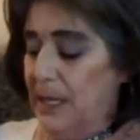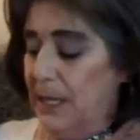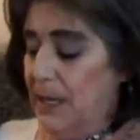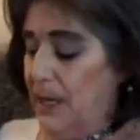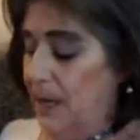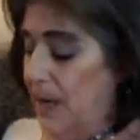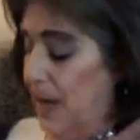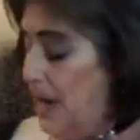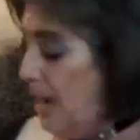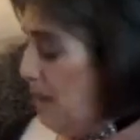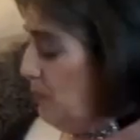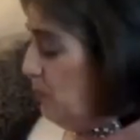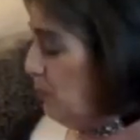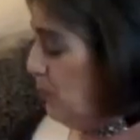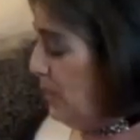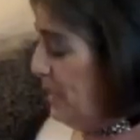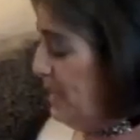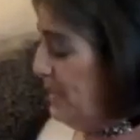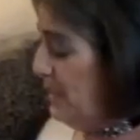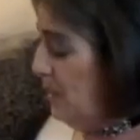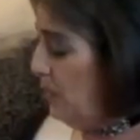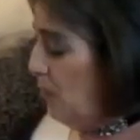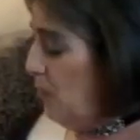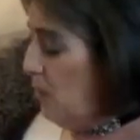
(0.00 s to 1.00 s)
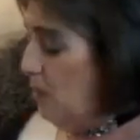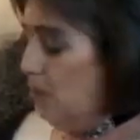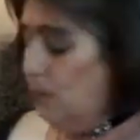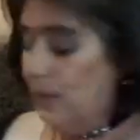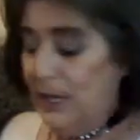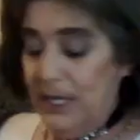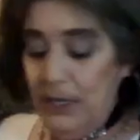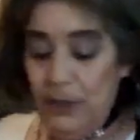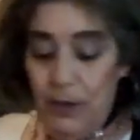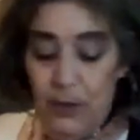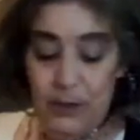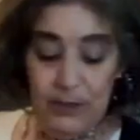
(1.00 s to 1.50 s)
I'm reading along,
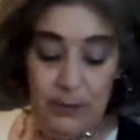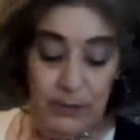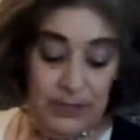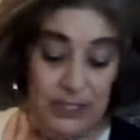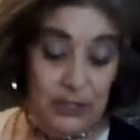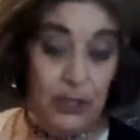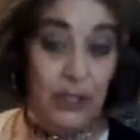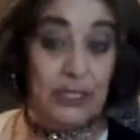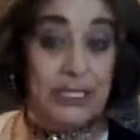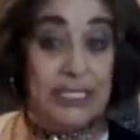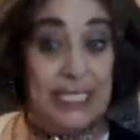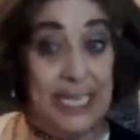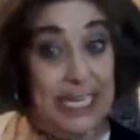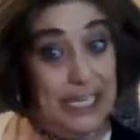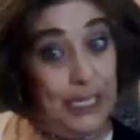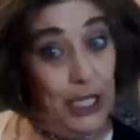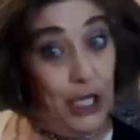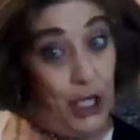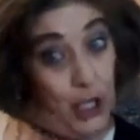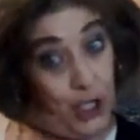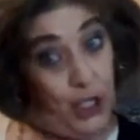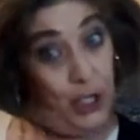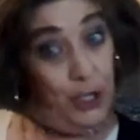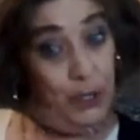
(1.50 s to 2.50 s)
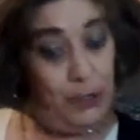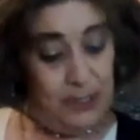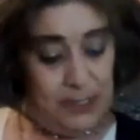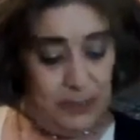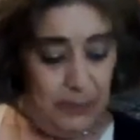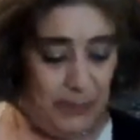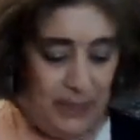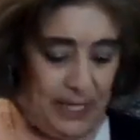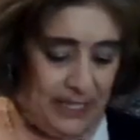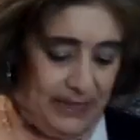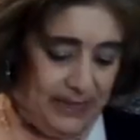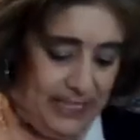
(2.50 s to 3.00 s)
and we start seeing the news
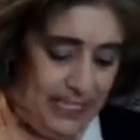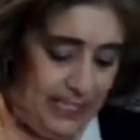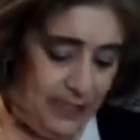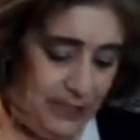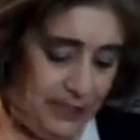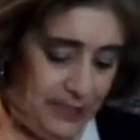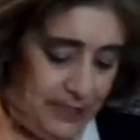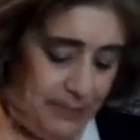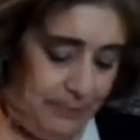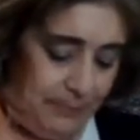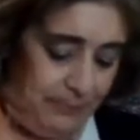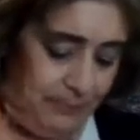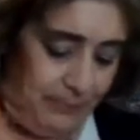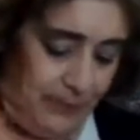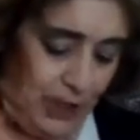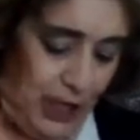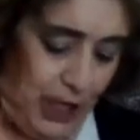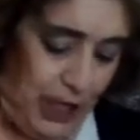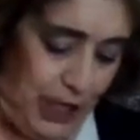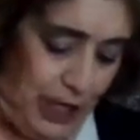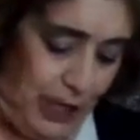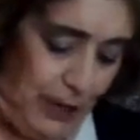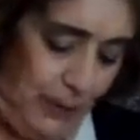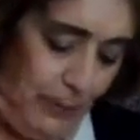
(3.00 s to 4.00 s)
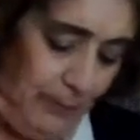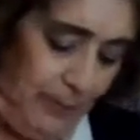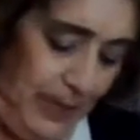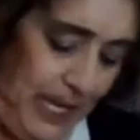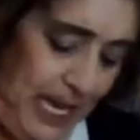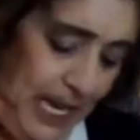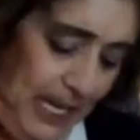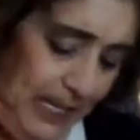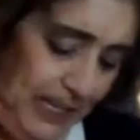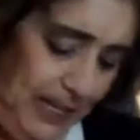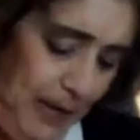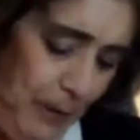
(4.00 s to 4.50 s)
about this, you know,
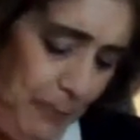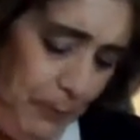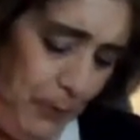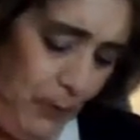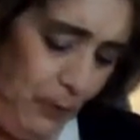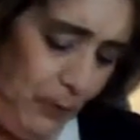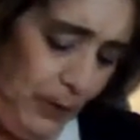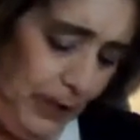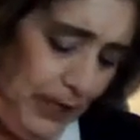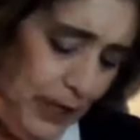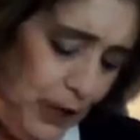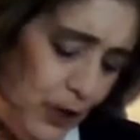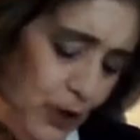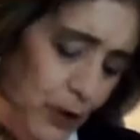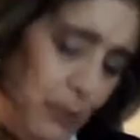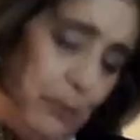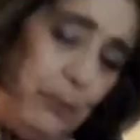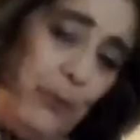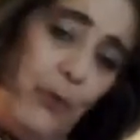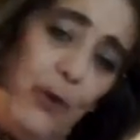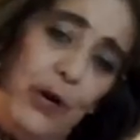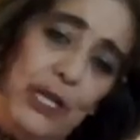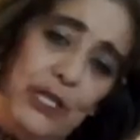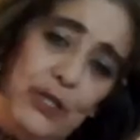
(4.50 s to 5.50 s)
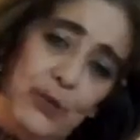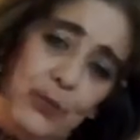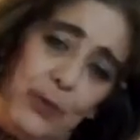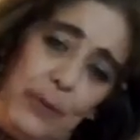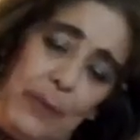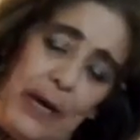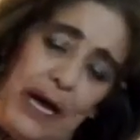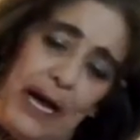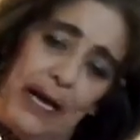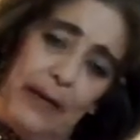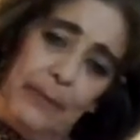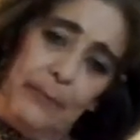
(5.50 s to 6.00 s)
and a couple really good points were
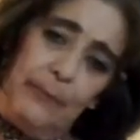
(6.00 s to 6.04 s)
made.